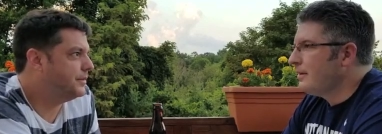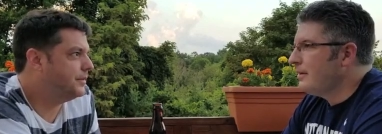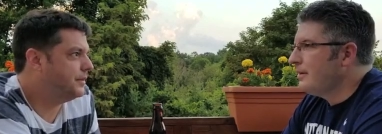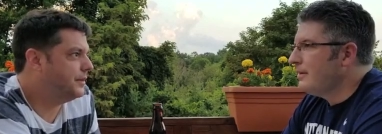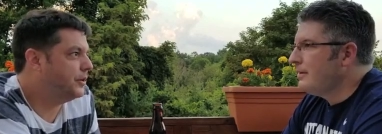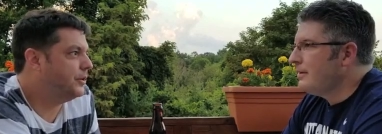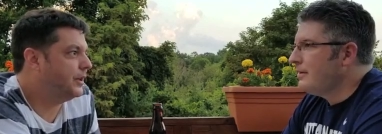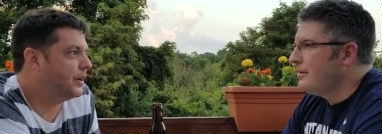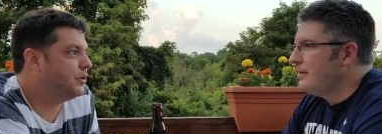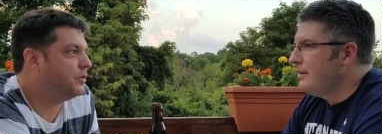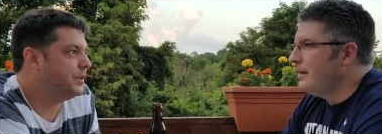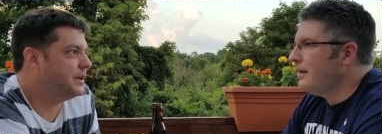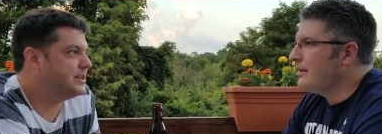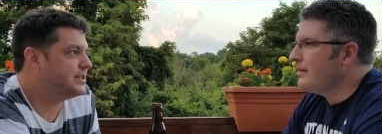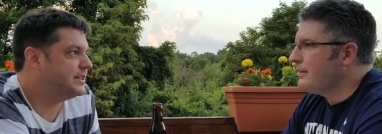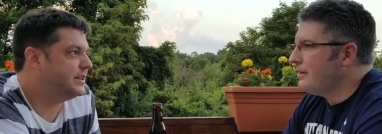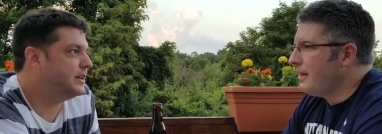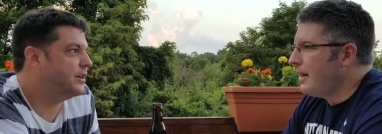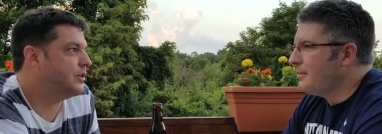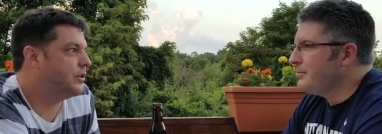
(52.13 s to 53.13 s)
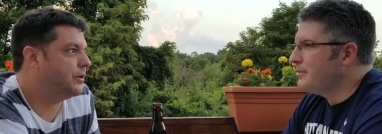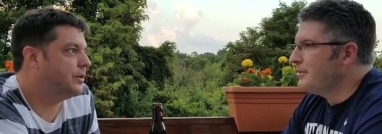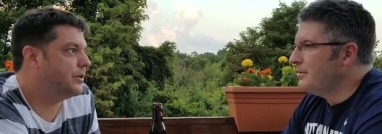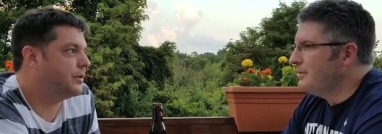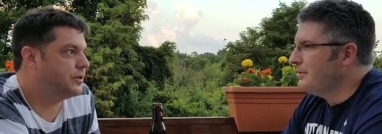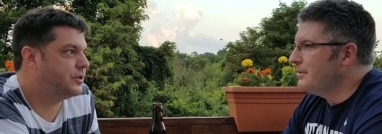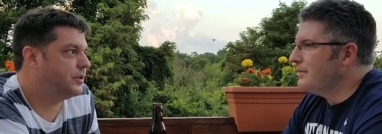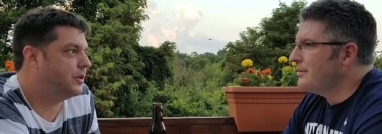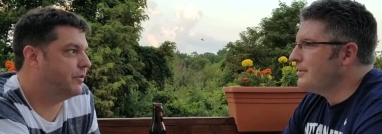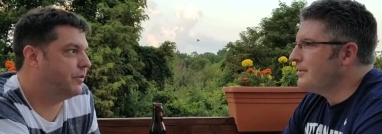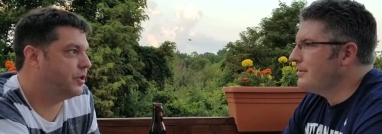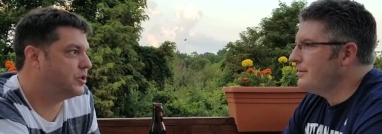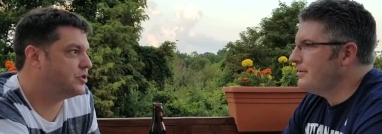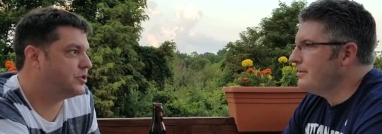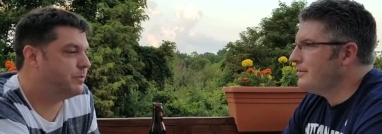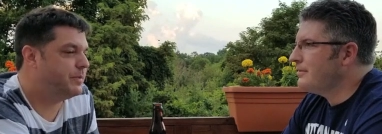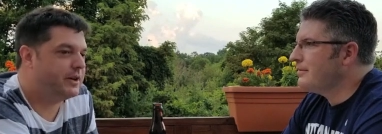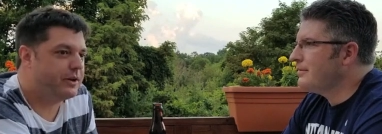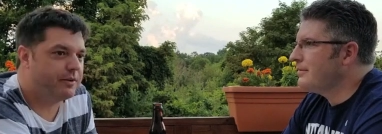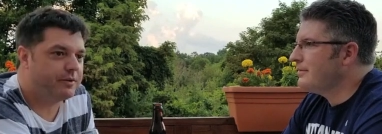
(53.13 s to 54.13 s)
Speaker 1: You know, like a yeah, Riesling absolutely. or a
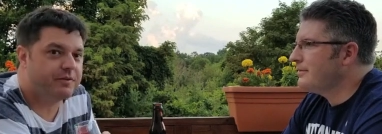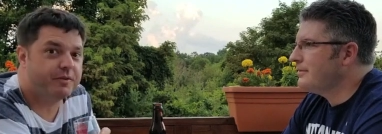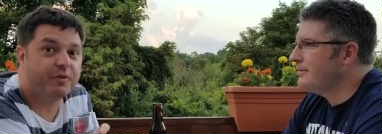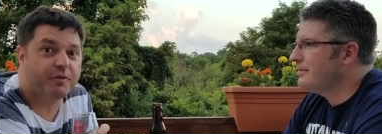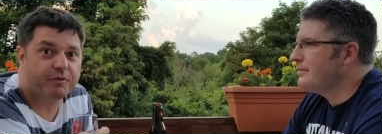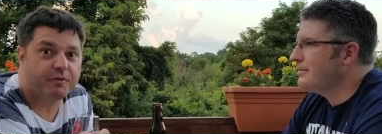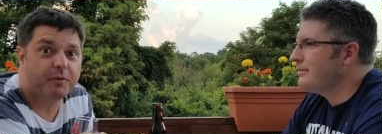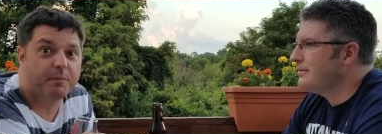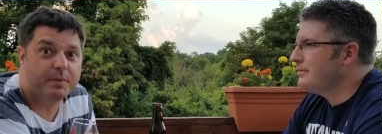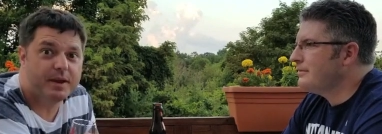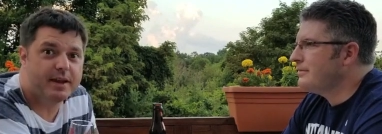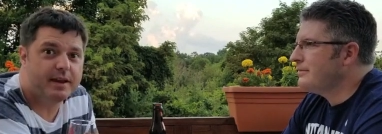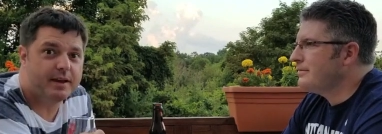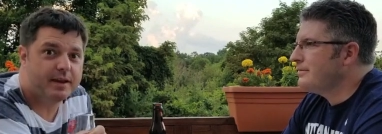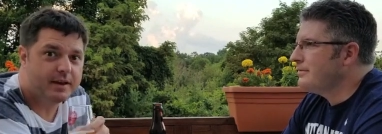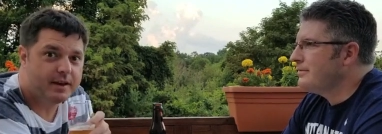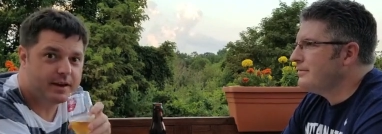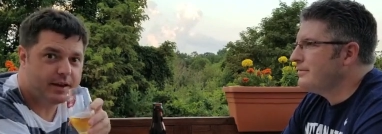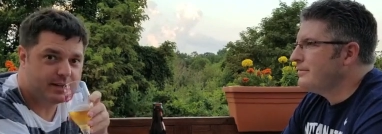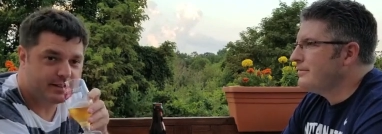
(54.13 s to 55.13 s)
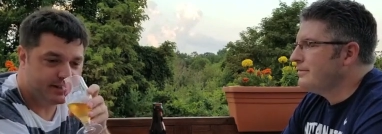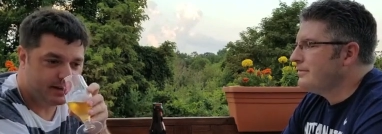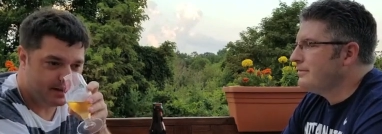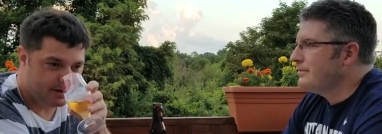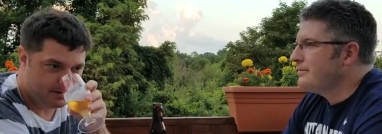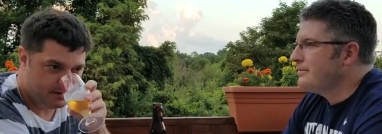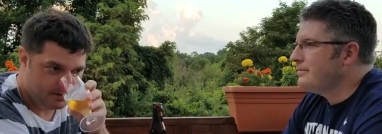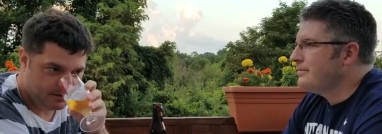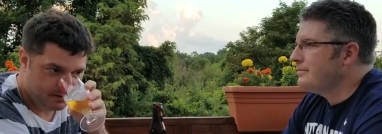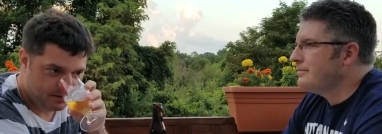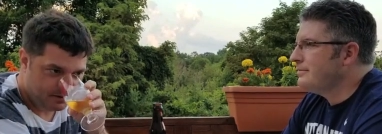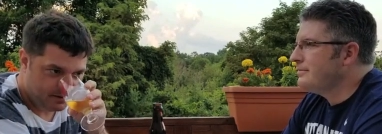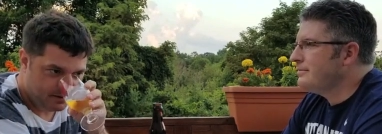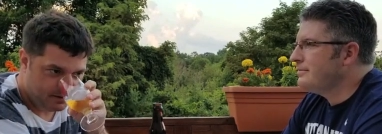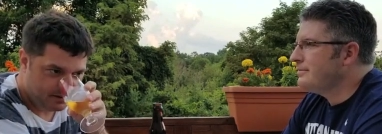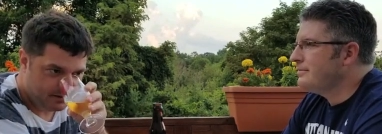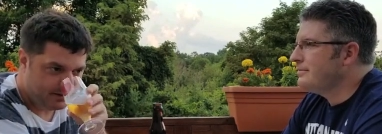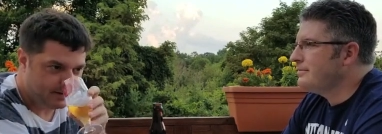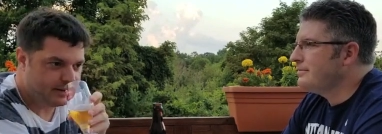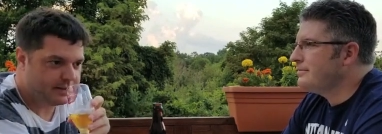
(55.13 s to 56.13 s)
Gewürztraminer. For, for me, it's like
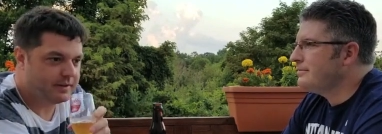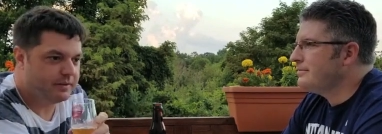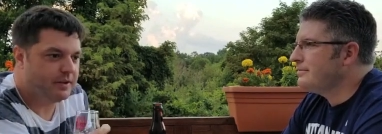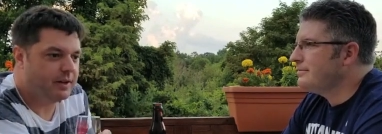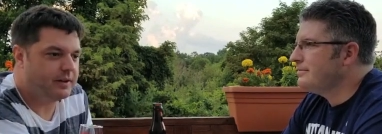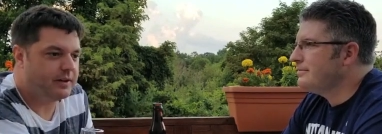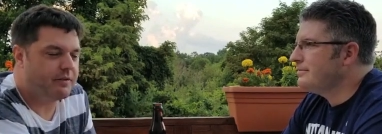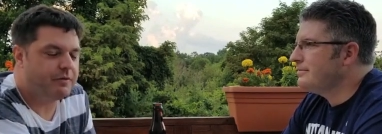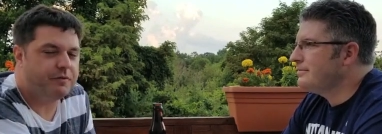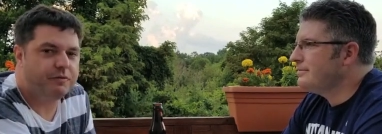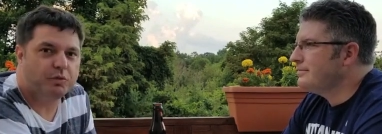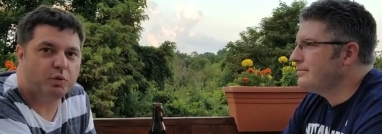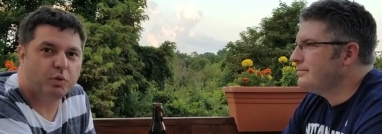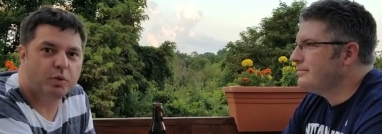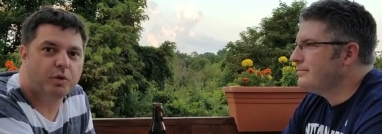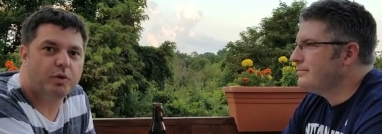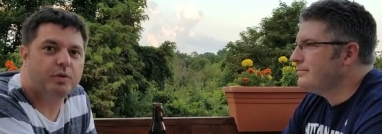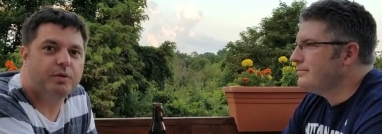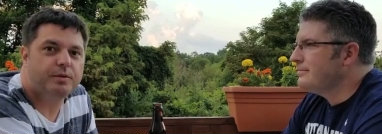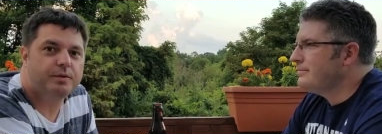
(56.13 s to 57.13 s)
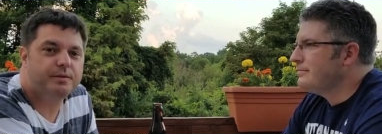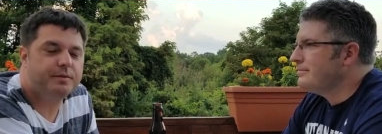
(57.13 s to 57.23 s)
like, like a floral